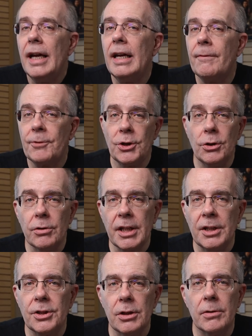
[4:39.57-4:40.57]
if you
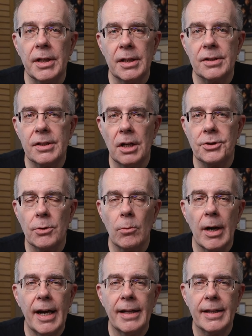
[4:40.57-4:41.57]
can do it in such a
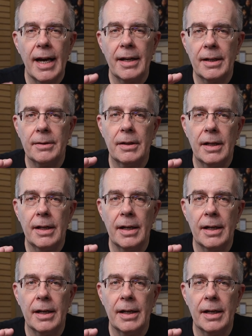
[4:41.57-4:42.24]
way that it